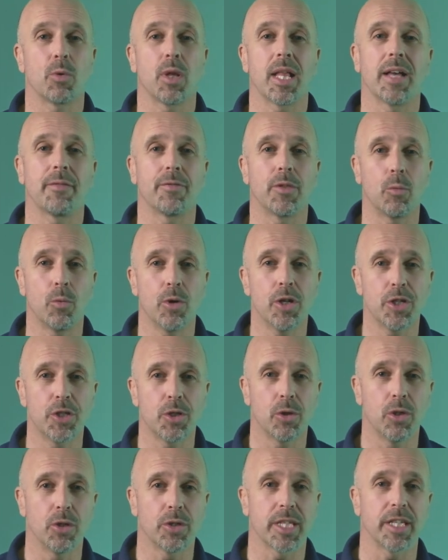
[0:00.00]
will have the word you're
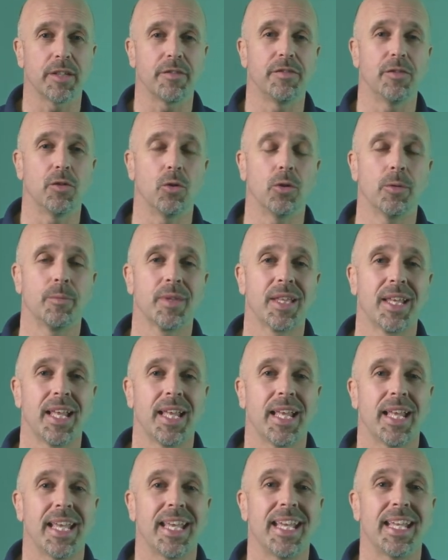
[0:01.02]
looking for,
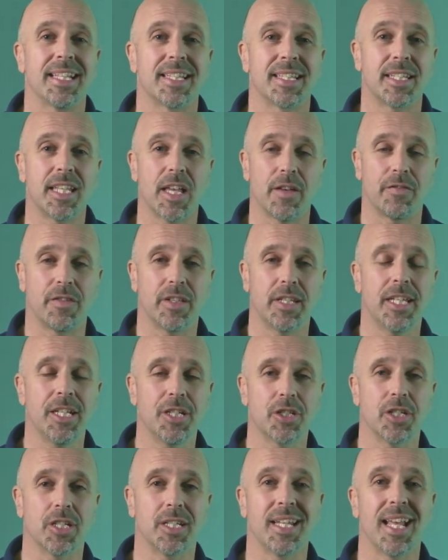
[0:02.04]
its
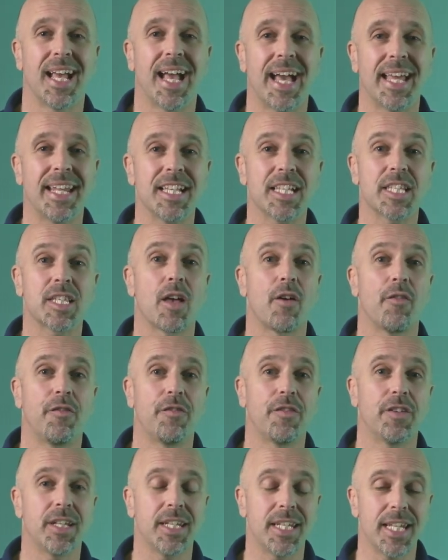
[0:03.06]
definition, and its
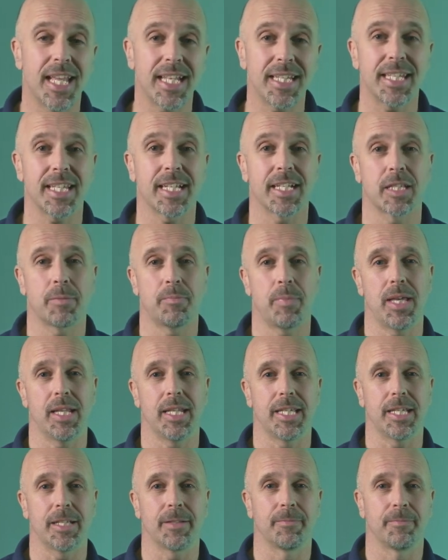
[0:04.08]
phonetic
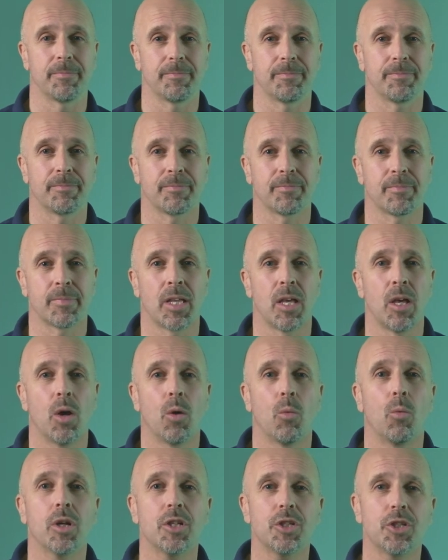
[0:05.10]
spelling.
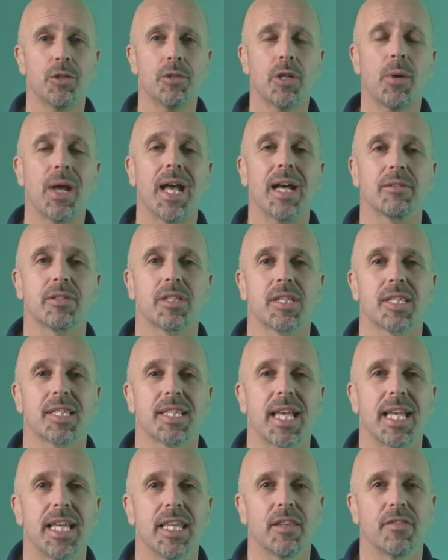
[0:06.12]
Once you know how to
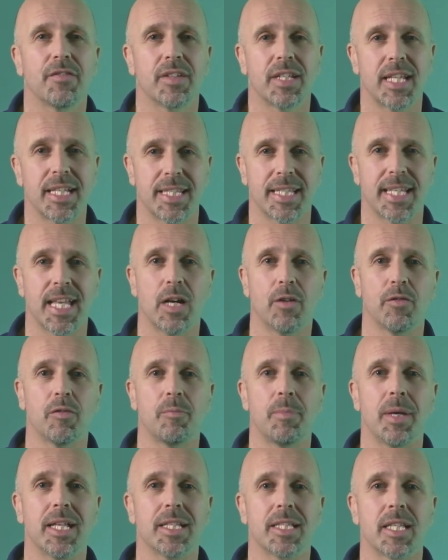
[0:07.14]
say the phonetic
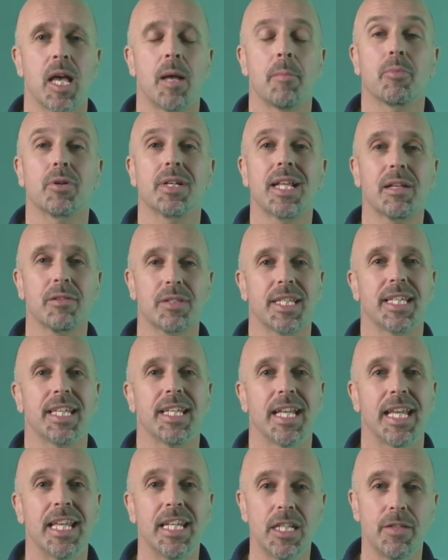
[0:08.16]
alphabet, pronouncing
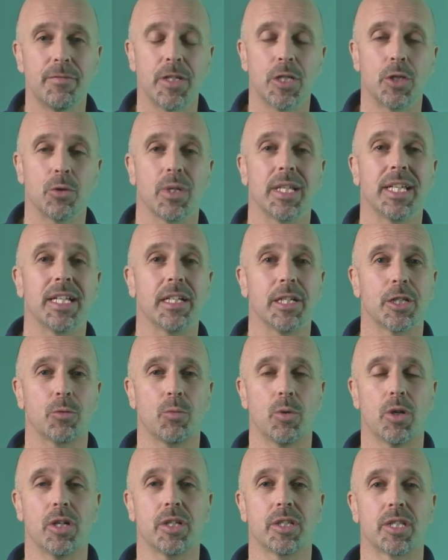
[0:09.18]
individual English
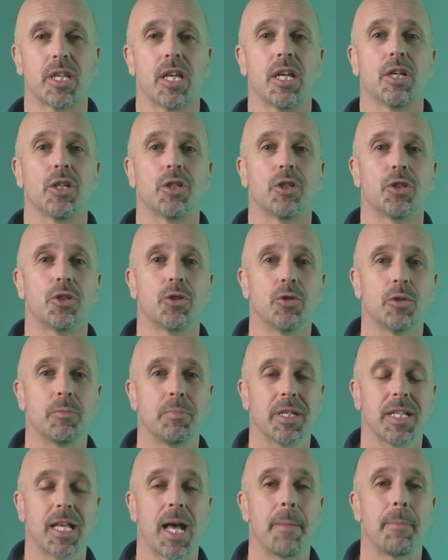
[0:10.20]
words should
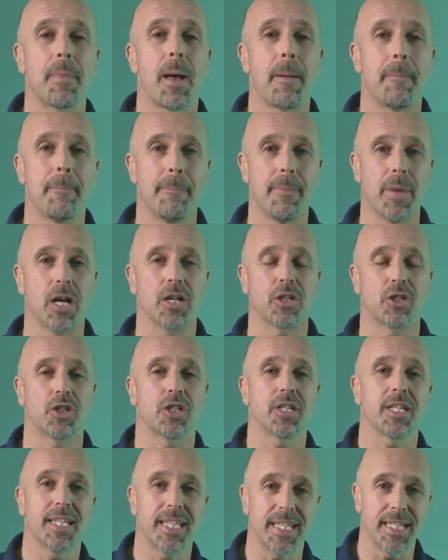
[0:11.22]
become much
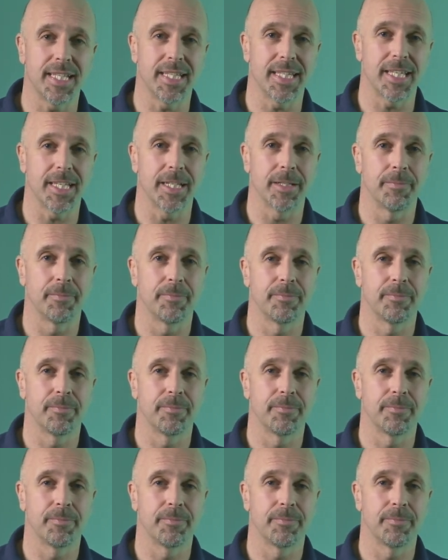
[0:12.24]
easier.